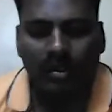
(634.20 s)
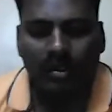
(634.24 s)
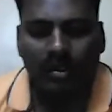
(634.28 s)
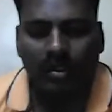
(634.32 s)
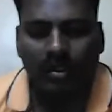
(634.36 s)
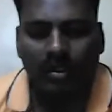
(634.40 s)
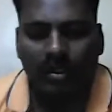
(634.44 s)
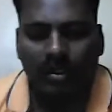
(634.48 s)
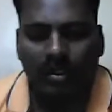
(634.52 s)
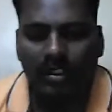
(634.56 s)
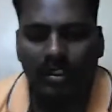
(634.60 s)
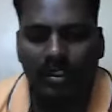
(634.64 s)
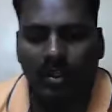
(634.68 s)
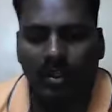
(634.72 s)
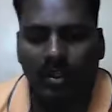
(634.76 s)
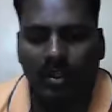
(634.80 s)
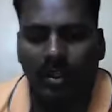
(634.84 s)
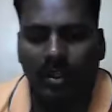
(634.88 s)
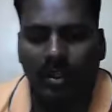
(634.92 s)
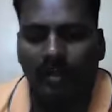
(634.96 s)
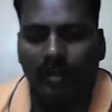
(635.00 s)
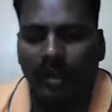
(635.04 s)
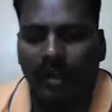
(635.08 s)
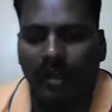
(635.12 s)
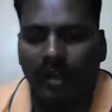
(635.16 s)

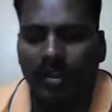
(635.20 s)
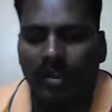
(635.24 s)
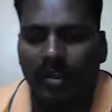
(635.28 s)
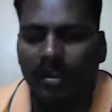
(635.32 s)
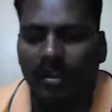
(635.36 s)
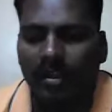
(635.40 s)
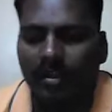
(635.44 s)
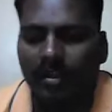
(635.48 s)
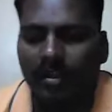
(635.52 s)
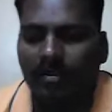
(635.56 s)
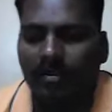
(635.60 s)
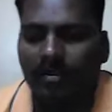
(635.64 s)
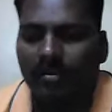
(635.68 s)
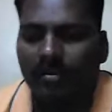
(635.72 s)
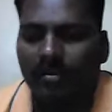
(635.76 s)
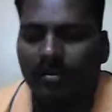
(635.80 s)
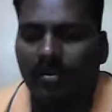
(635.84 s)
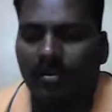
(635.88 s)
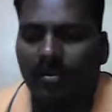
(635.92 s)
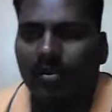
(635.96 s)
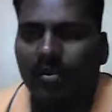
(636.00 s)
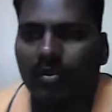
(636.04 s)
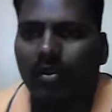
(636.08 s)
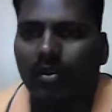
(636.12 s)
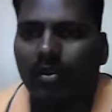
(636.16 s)
discounting factor
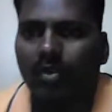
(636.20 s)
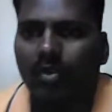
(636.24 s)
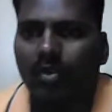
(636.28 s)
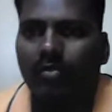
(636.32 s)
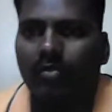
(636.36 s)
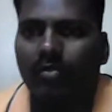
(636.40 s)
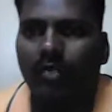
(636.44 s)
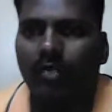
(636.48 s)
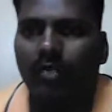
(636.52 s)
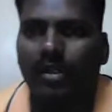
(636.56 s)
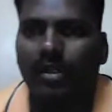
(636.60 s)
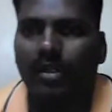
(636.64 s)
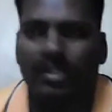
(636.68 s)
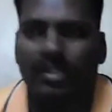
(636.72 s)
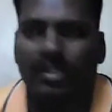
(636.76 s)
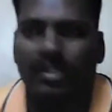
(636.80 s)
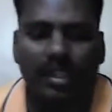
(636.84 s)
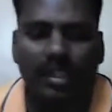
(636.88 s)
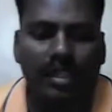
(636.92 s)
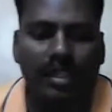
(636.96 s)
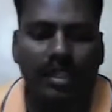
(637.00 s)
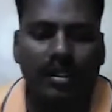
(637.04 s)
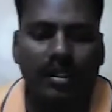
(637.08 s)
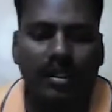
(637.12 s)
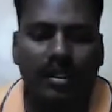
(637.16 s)
for the
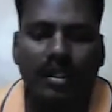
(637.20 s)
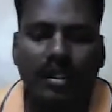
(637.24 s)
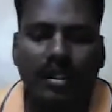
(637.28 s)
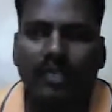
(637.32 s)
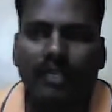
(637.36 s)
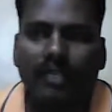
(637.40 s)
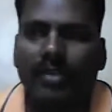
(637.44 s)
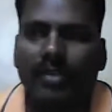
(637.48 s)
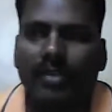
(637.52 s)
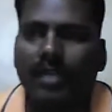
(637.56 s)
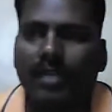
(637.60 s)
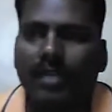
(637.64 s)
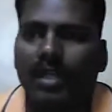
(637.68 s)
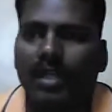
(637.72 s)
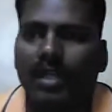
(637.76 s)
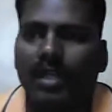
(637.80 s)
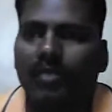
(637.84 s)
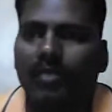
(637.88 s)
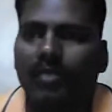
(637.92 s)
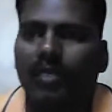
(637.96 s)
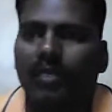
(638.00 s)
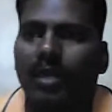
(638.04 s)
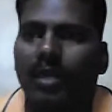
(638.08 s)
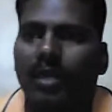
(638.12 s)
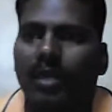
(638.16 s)
second year will be
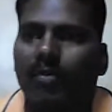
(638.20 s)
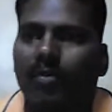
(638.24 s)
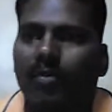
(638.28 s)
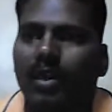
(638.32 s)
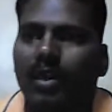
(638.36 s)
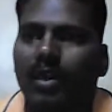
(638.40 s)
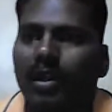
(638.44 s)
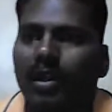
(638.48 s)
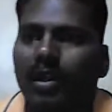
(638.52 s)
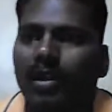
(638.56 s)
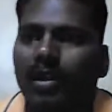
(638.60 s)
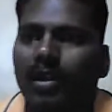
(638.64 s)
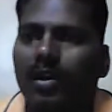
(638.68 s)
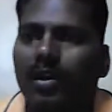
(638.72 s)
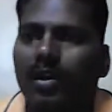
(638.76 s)
1 upon